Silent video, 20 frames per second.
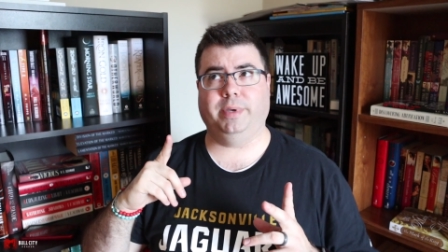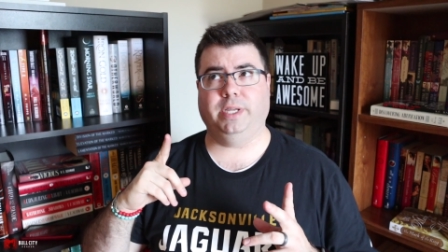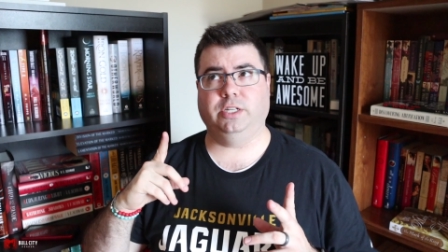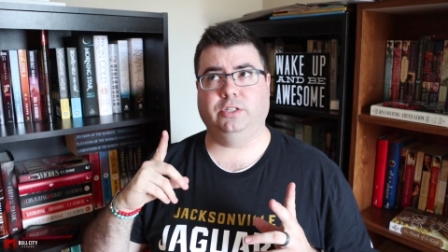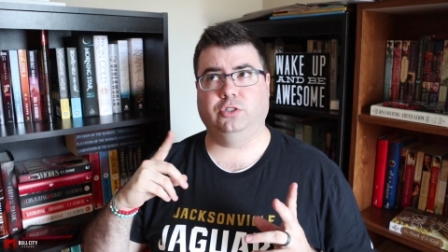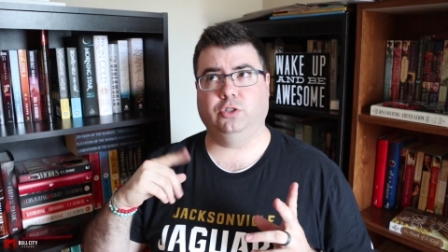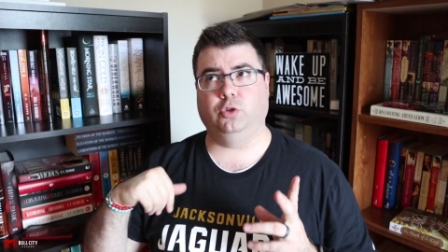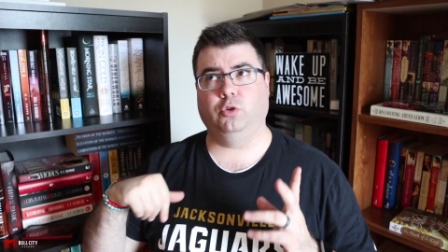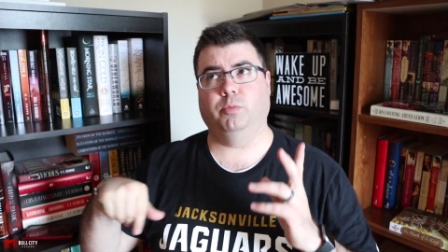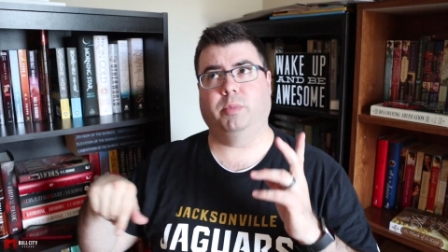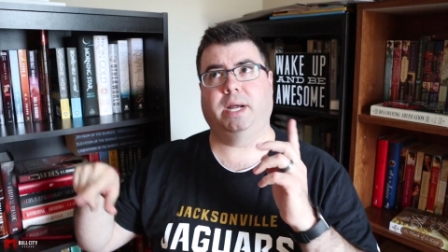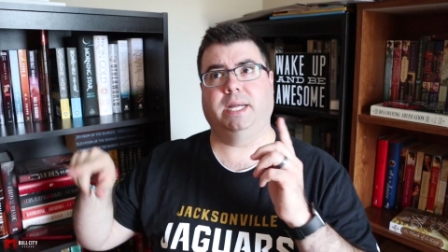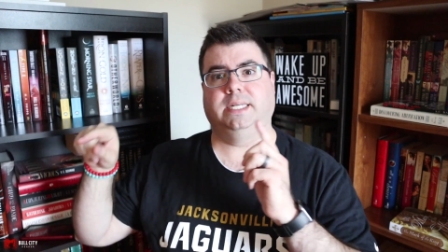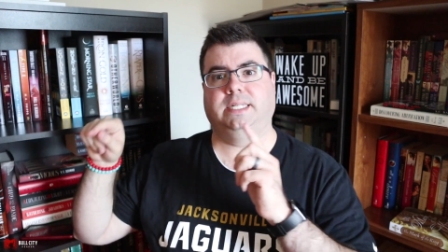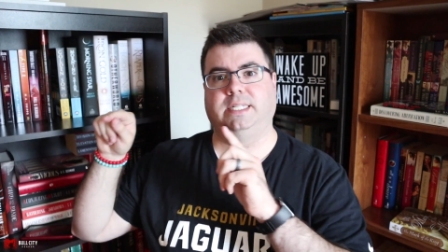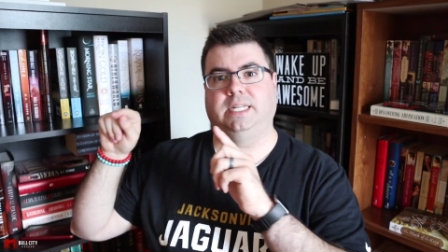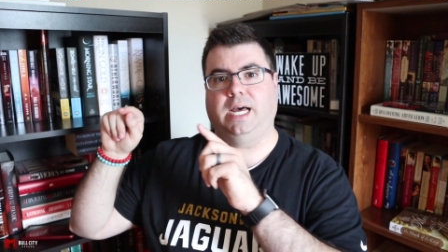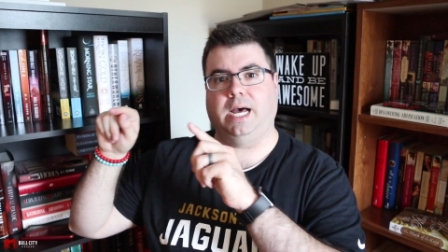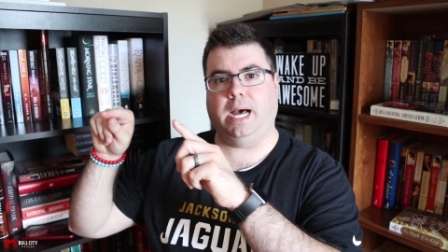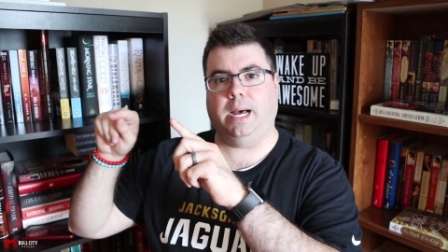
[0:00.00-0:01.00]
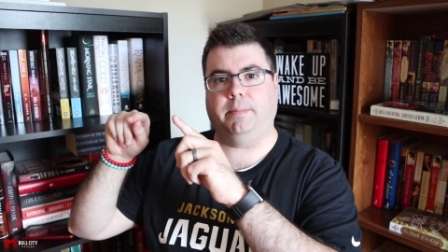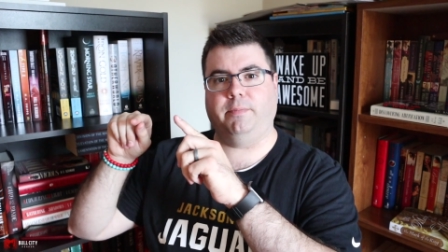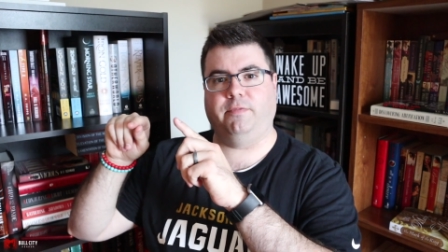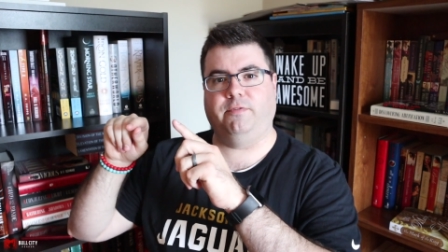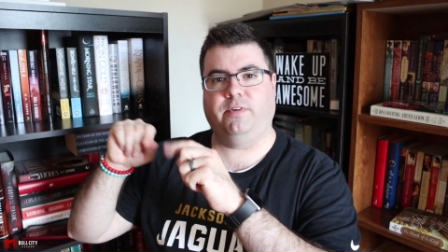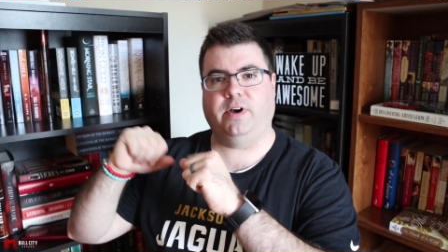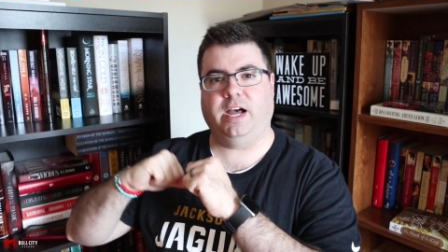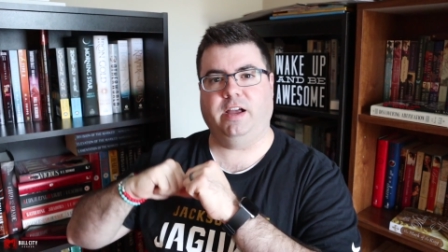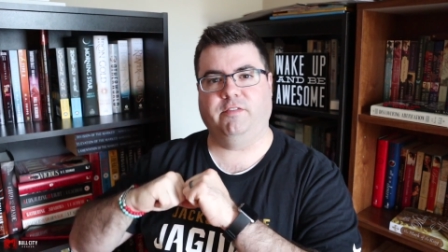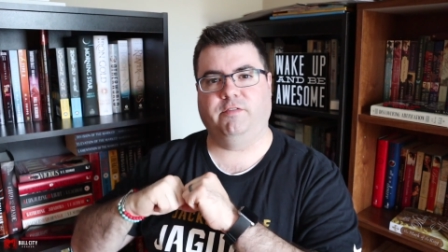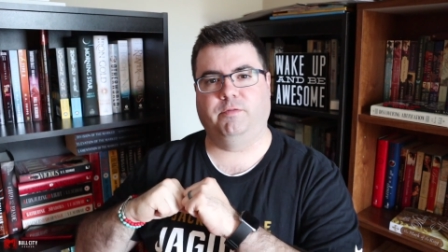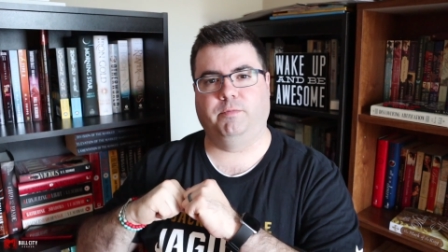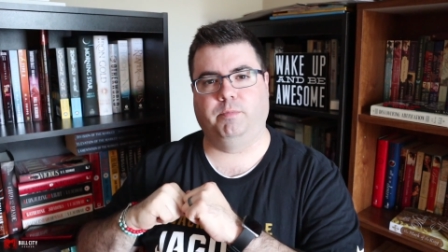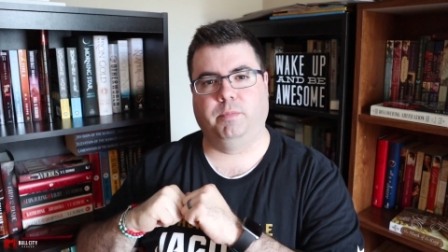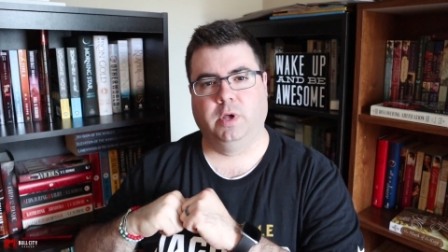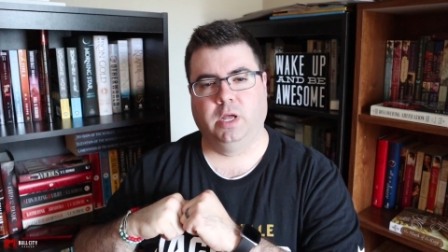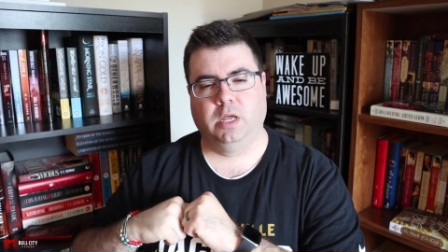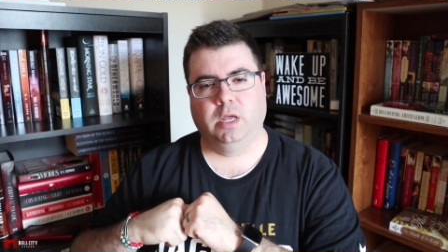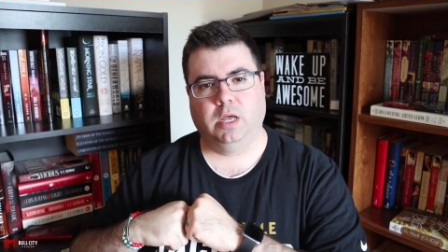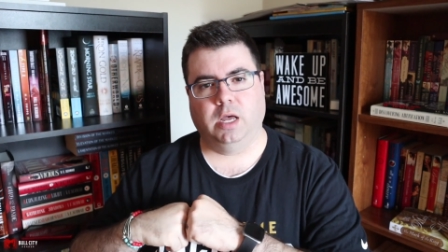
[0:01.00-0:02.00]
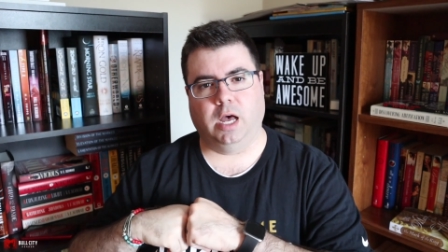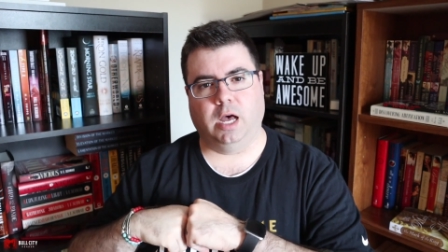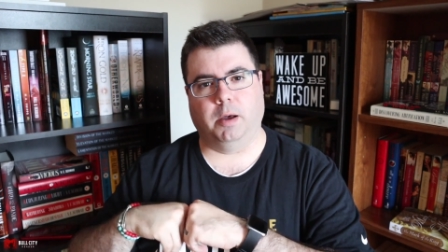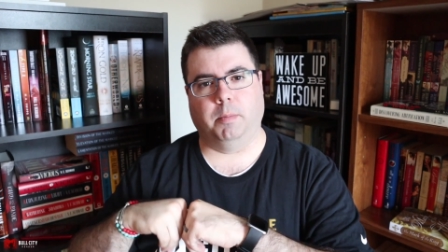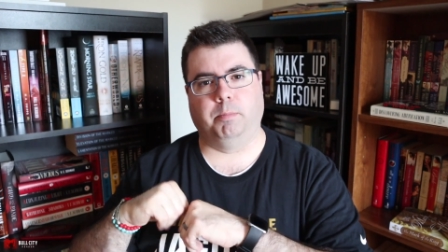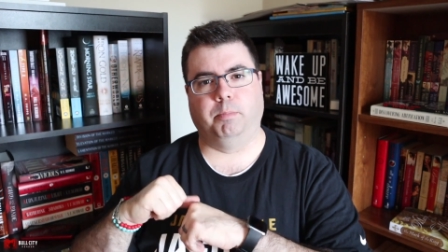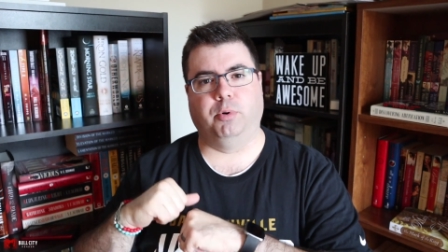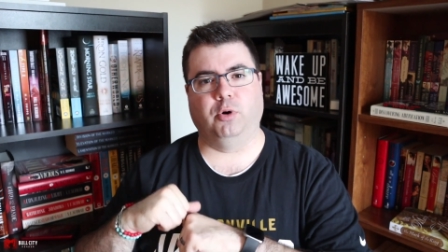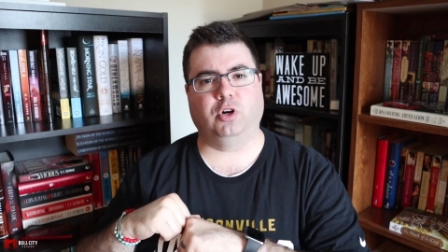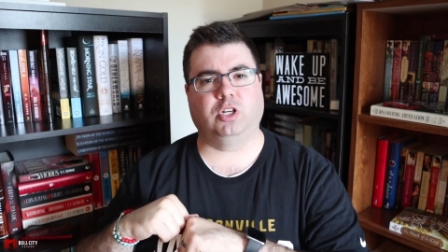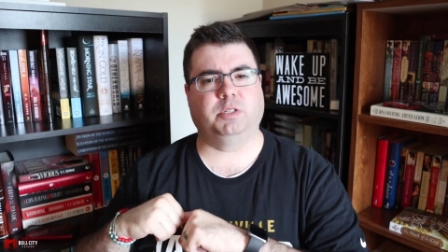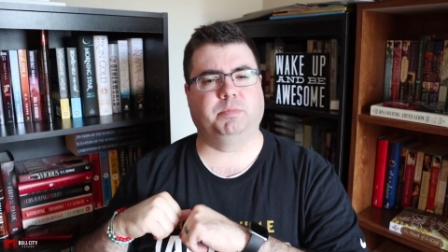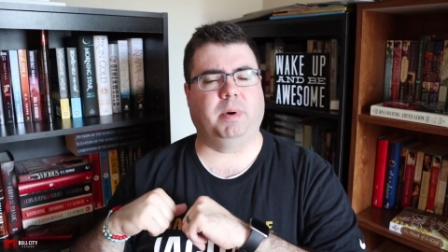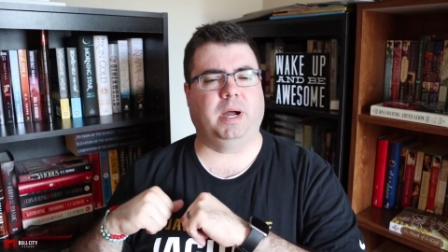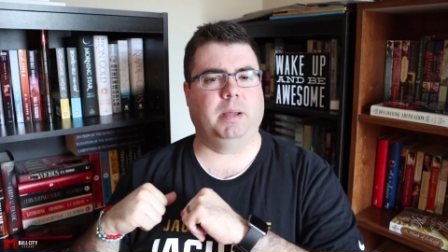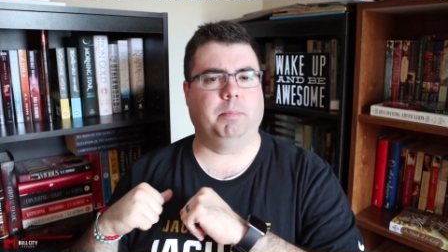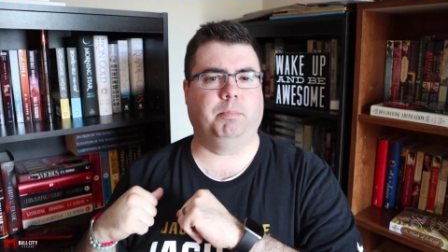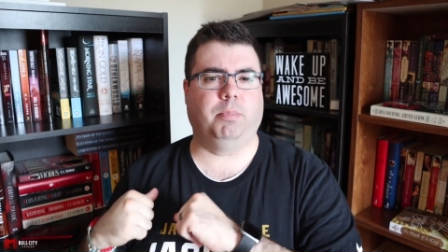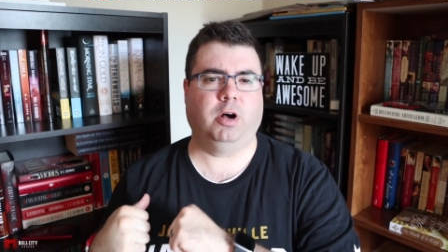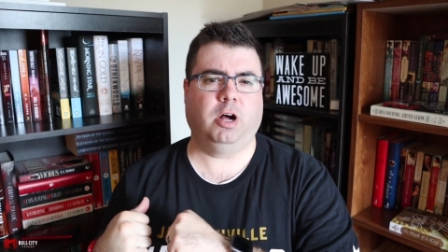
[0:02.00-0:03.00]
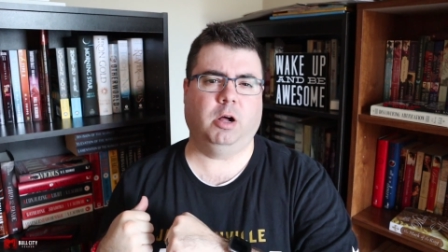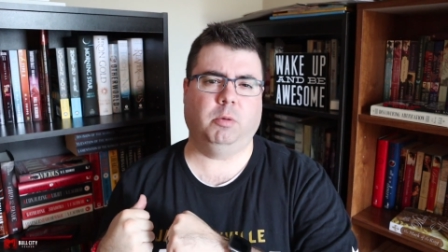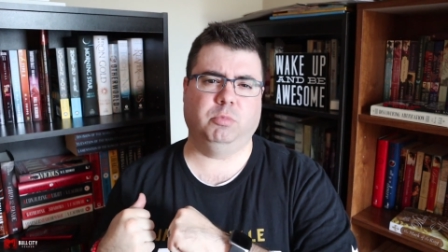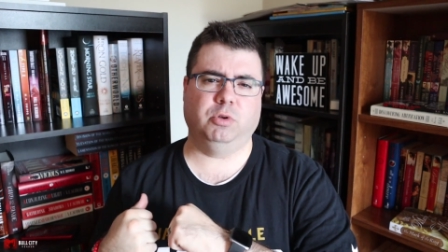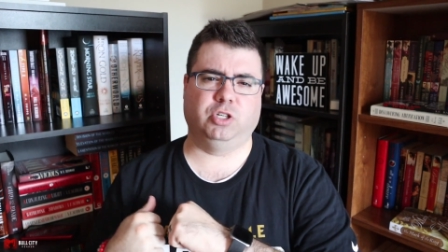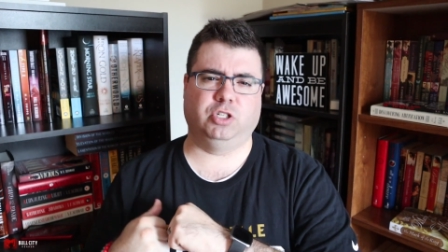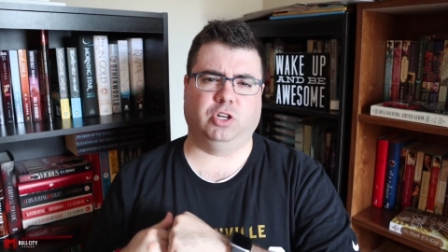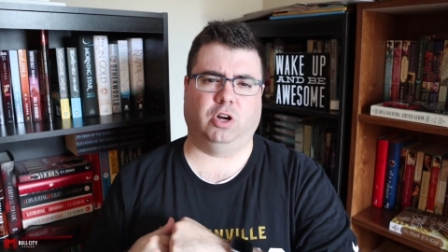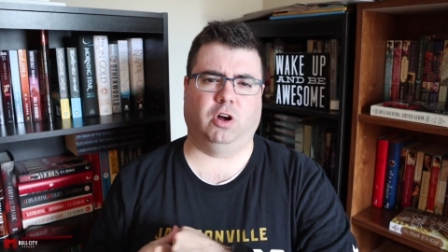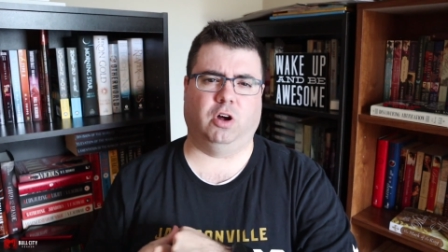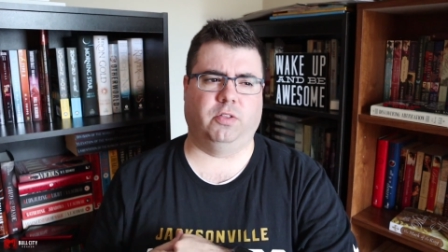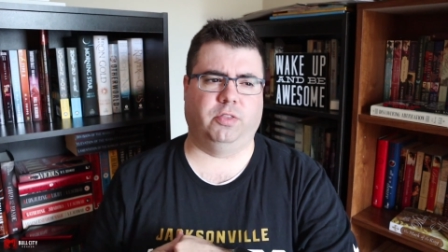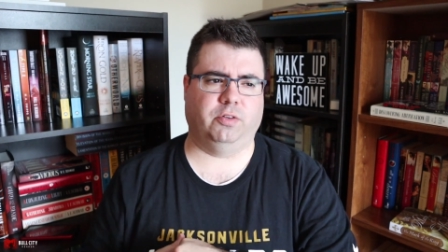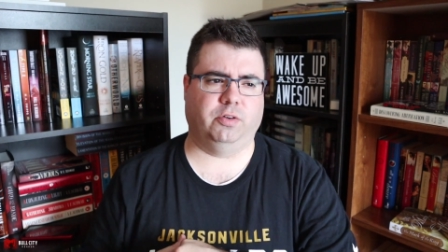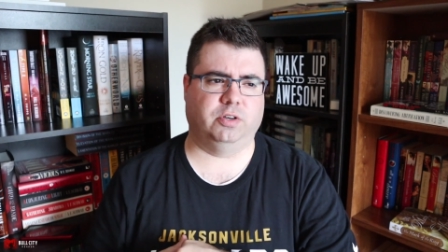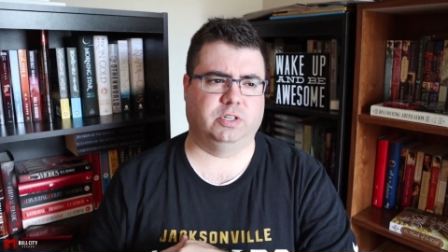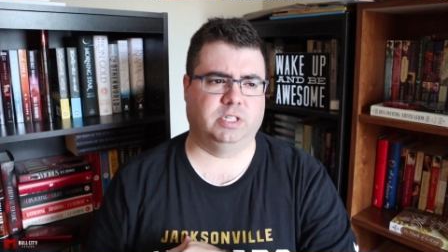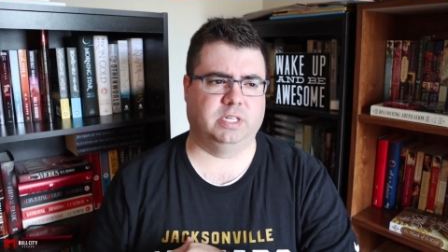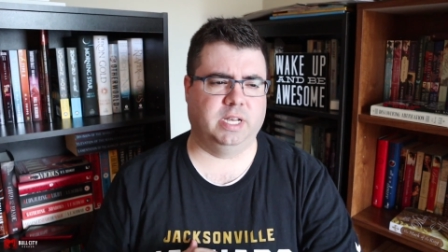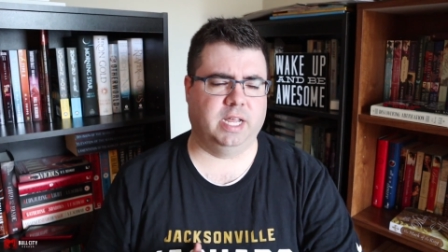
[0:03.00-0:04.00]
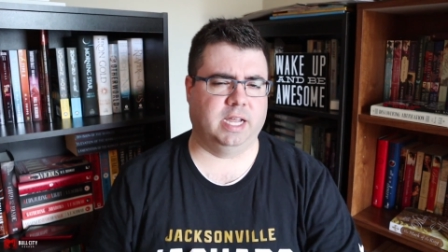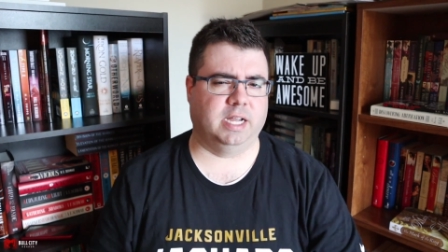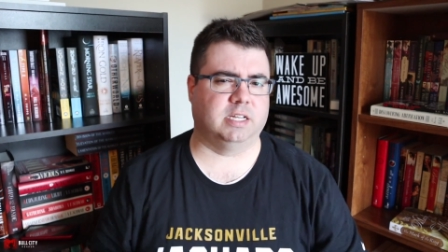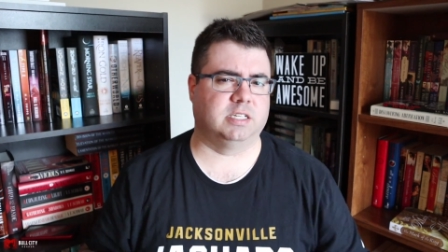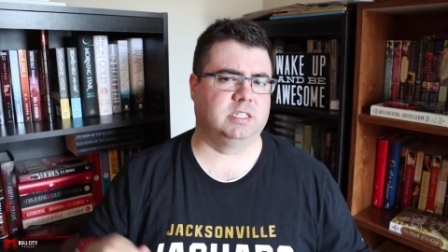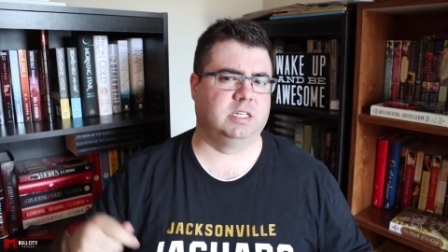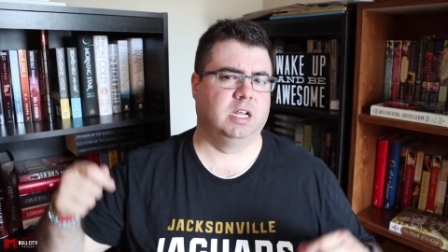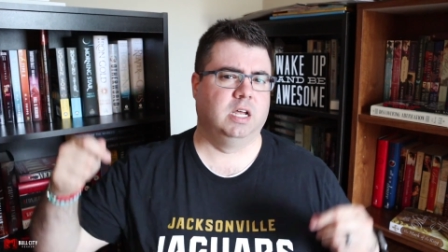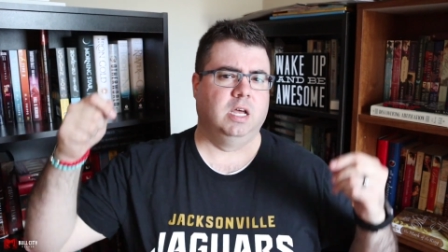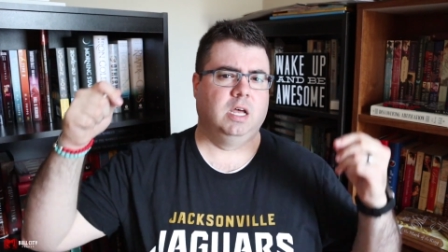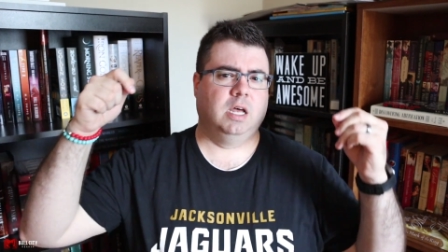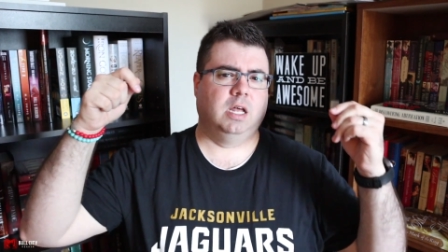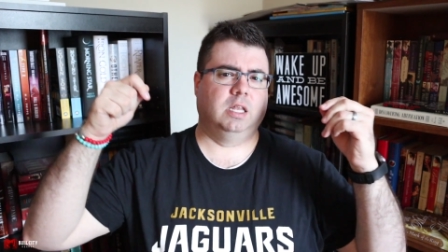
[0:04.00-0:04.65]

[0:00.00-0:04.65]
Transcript: me do my top five uh, books by published authors next.